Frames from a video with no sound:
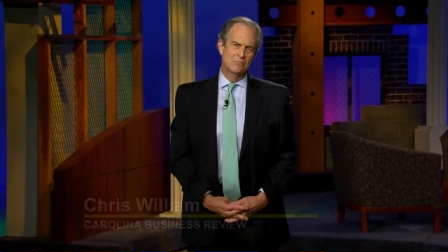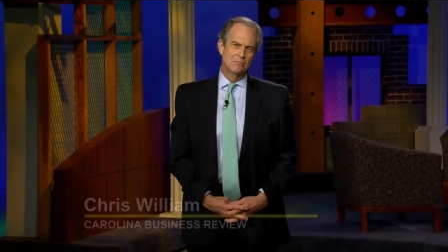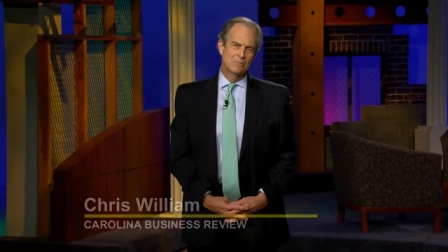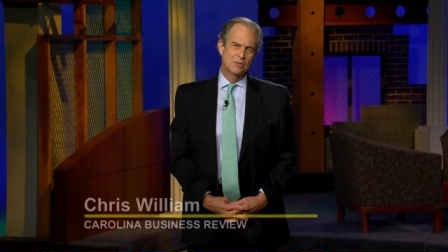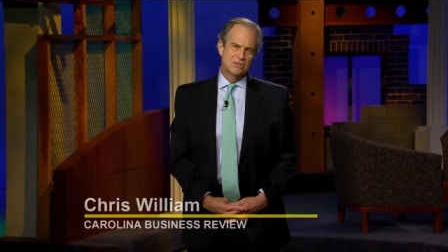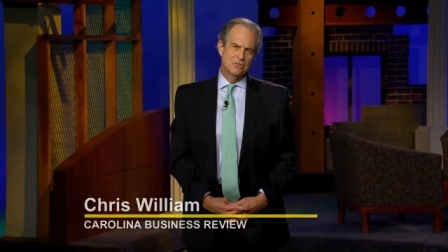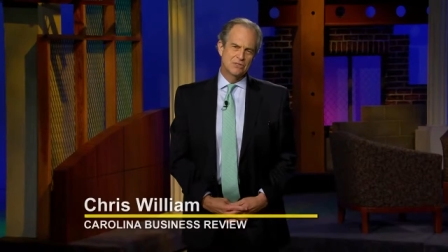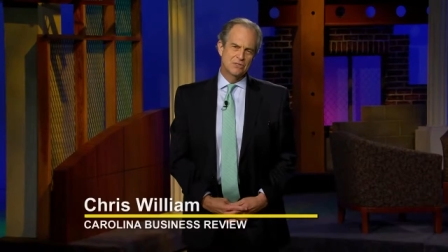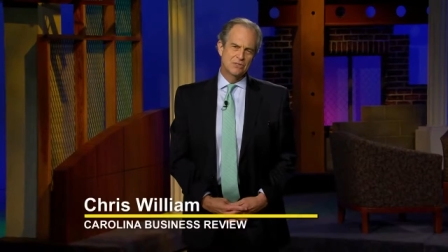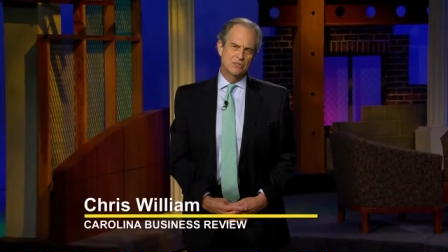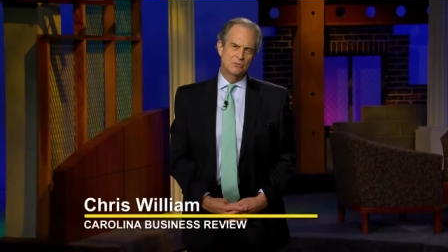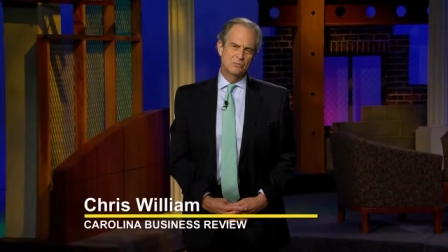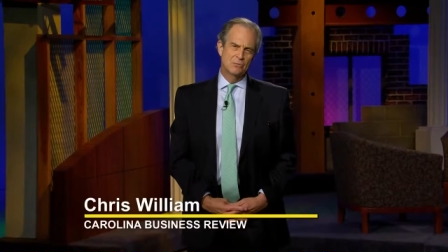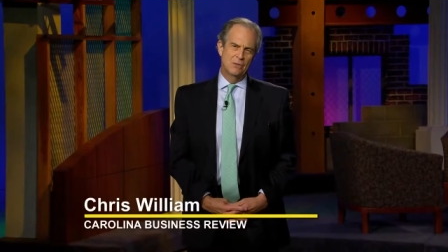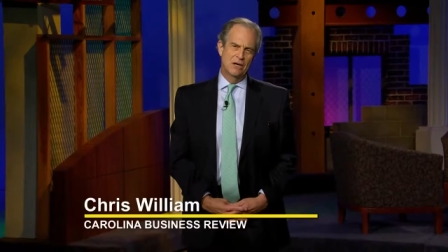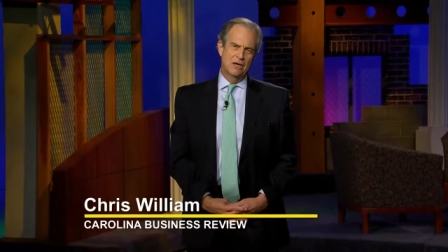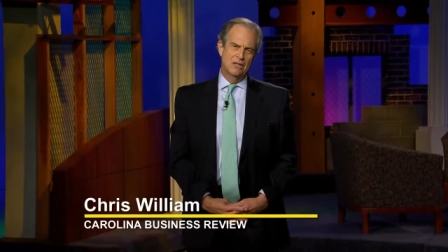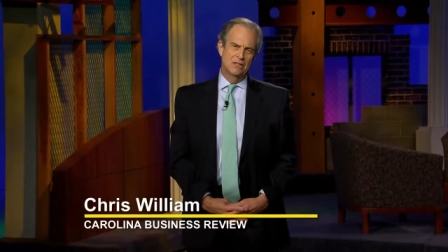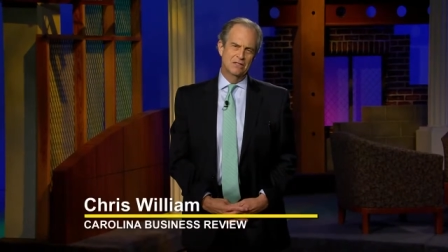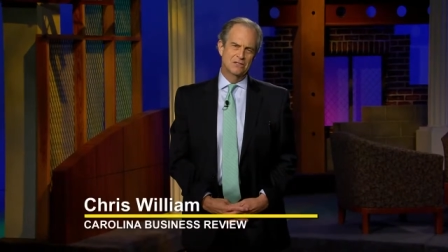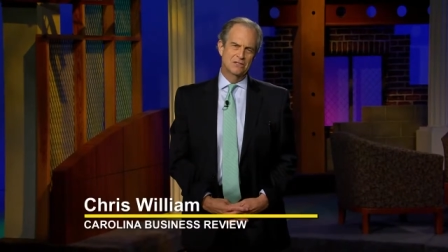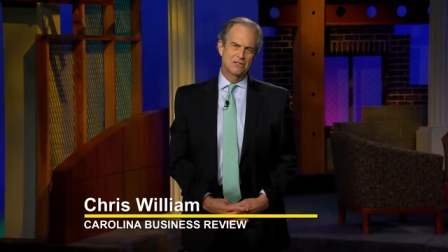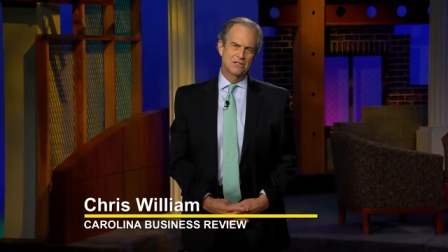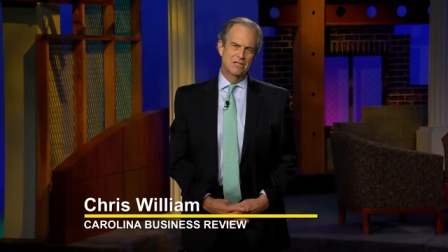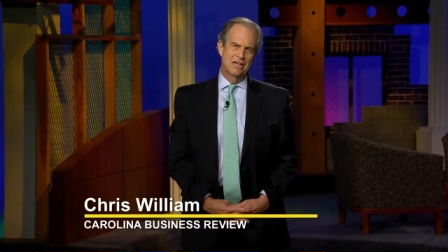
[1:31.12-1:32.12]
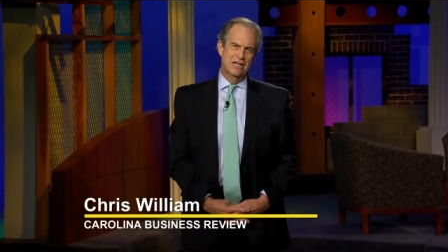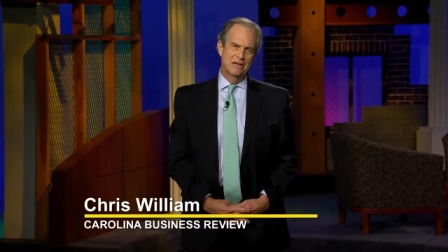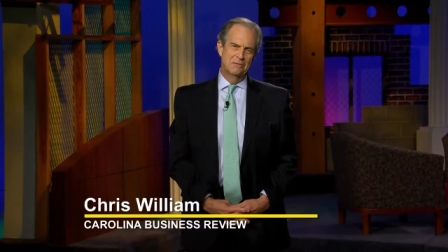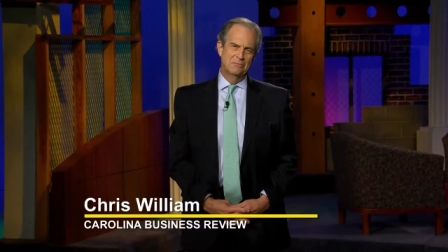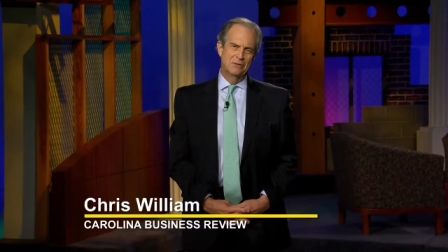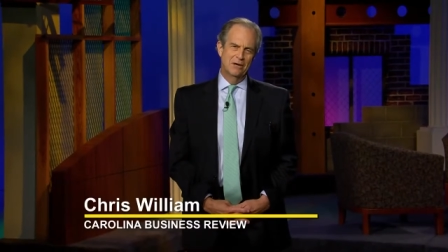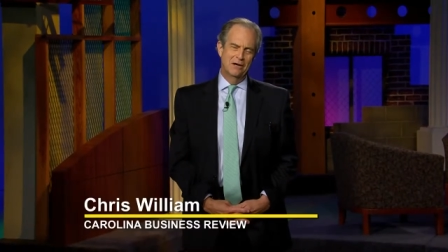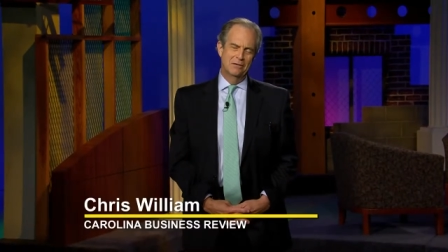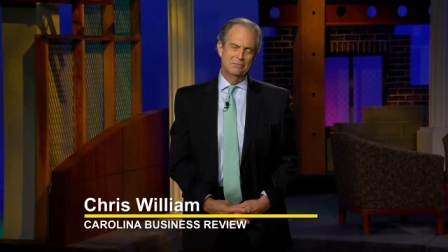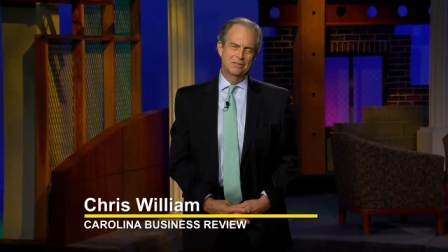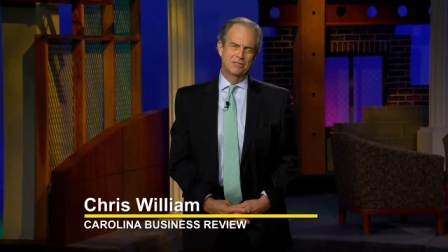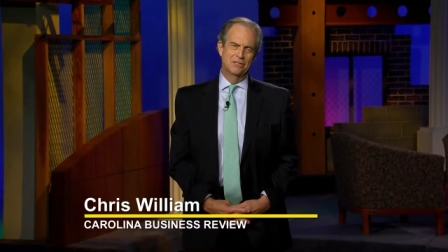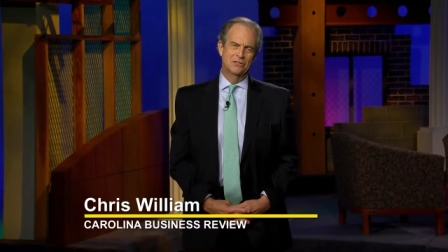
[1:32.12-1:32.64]
business, policy, and
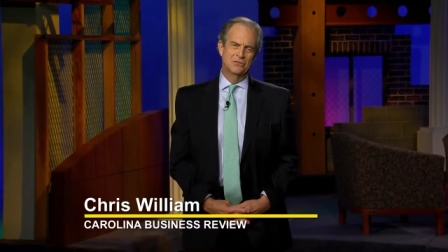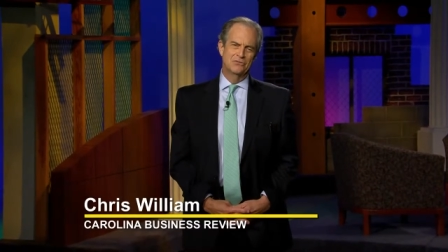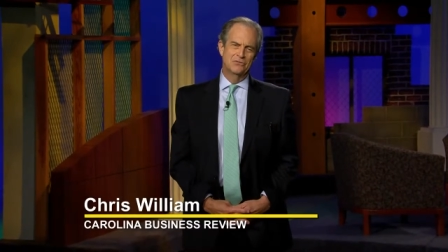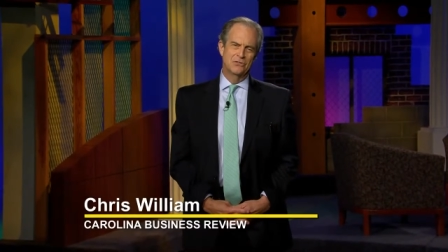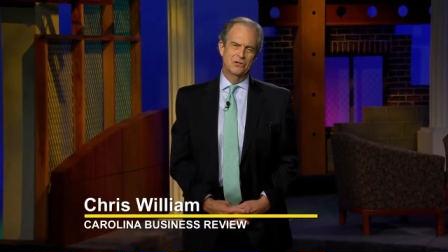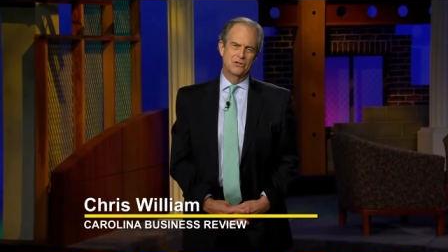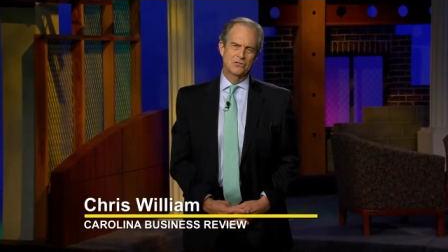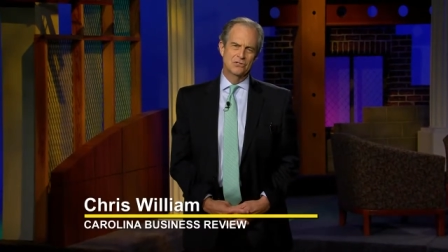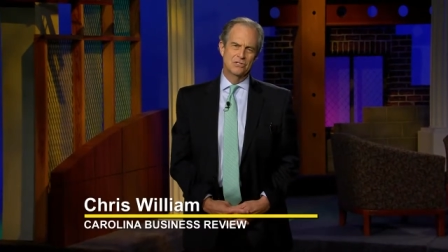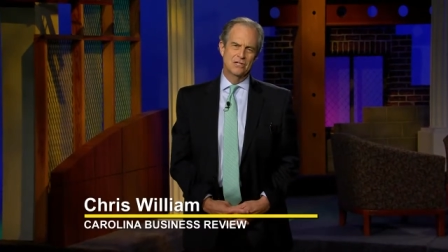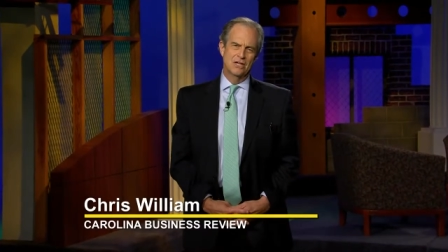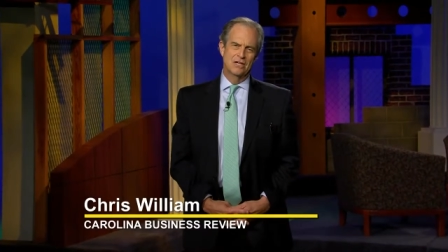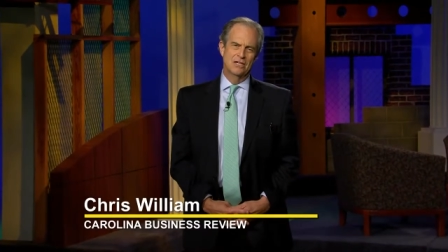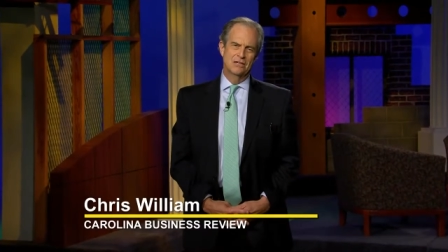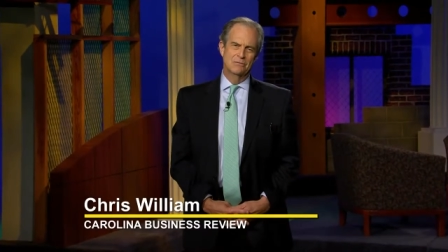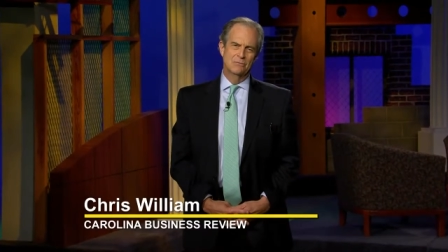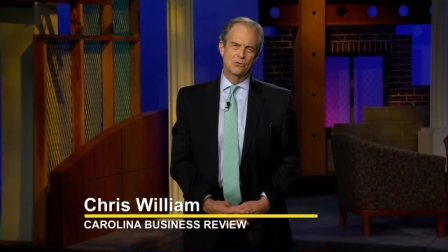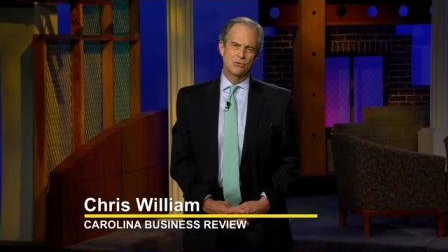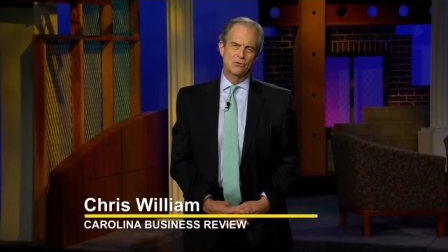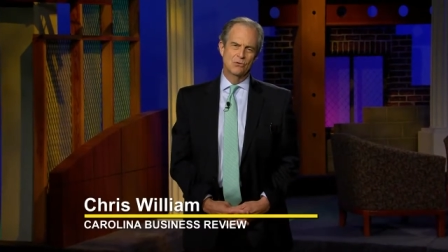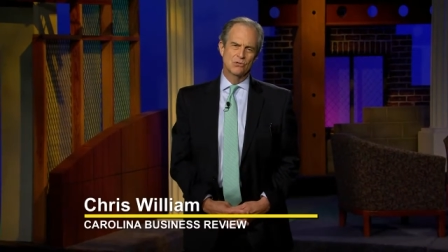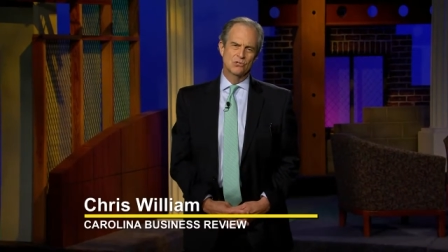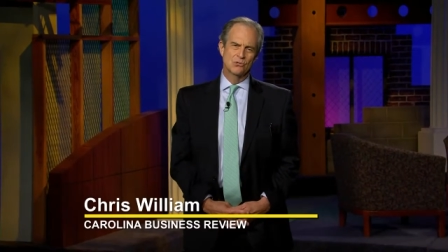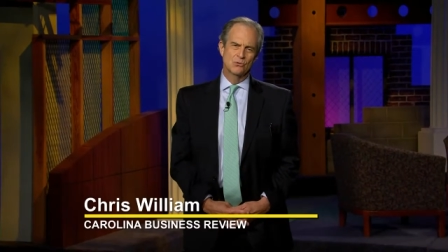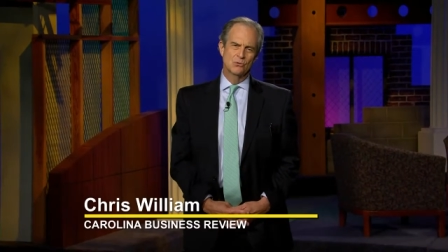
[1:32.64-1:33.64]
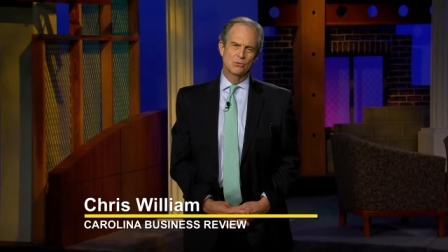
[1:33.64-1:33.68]
public affairs. I am Chris